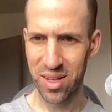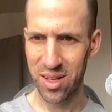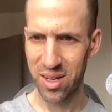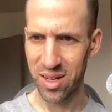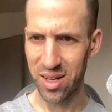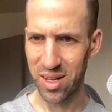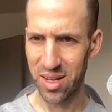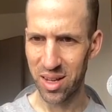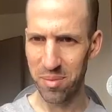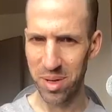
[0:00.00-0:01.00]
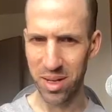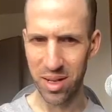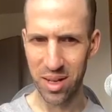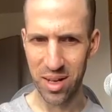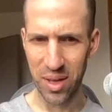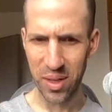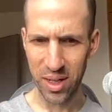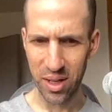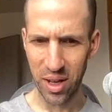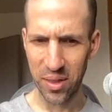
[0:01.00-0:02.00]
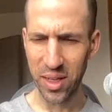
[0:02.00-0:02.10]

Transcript: Uh, yeah, but he uh, I think he, I think